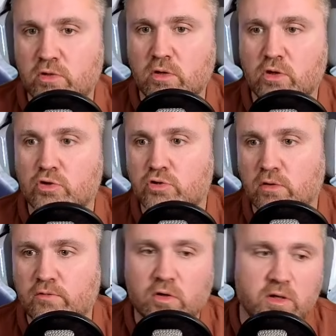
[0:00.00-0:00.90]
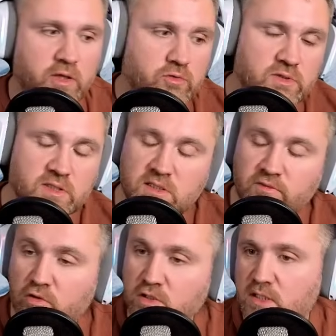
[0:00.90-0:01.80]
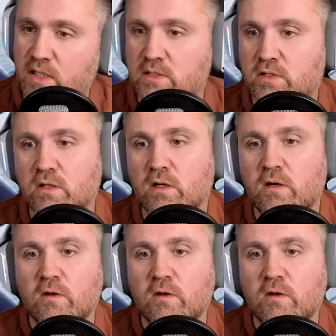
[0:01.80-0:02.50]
not sure if you're going to use 60-40 later